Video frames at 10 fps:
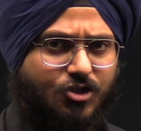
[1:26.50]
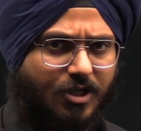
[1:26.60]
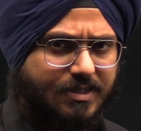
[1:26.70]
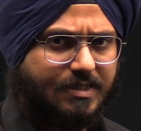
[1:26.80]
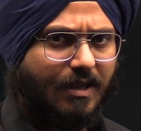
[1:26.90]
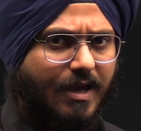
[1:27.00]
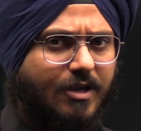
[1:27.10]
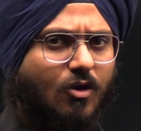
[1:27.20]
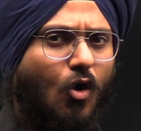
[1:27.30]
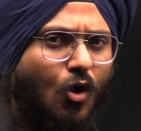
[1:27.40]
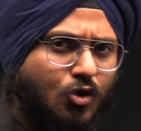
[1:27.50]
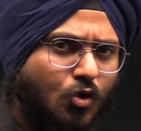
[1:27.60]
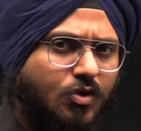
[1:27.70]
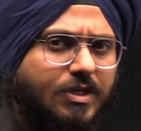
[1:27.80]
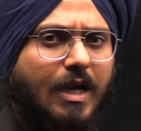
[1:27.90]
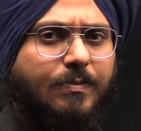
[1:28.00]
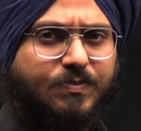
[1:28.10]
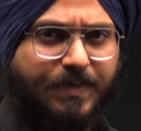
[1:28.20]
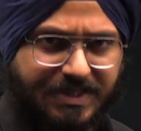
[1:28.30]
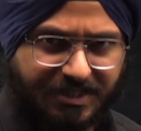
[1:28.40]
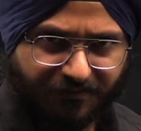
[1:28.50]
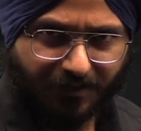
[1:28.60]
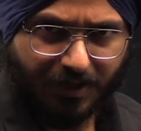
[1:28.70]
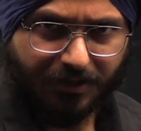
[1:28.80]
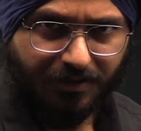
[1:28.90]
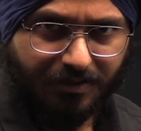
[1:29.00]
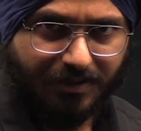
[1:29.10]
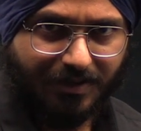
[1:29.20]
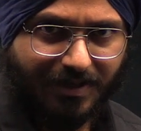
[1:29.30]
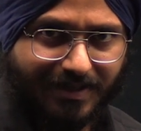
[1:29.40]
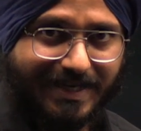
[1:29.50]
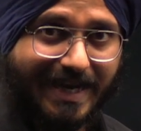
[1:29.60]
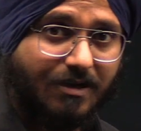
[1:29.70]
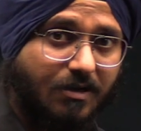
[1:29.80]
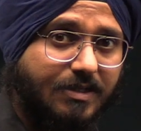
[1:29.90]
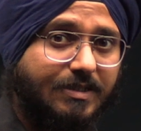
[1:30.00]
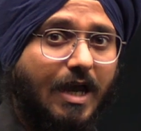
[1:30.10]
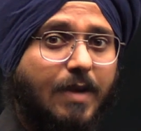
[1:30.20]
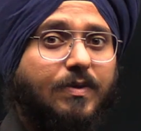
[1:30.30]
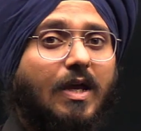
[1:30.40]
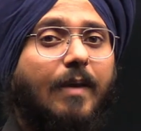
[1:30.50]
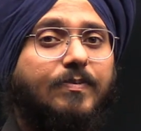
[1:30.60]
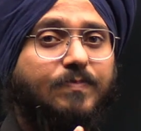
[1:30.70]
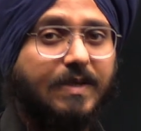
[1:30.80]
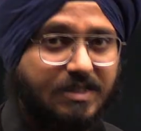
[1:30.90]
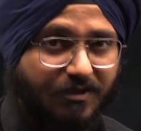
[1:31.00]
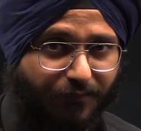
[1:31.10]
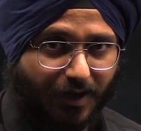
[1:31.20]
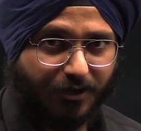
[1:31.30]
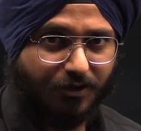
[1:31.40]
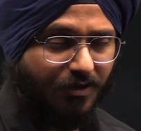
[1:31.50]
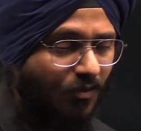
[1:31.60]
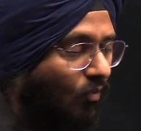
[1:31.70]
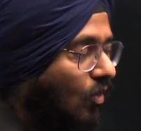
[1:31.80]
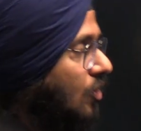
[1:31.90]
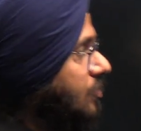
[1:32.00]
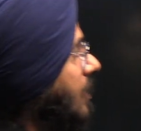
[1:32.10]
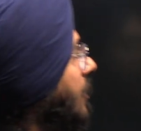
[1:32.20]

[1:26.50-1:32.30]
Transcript: Just like auto type specifier, decltype type specifier was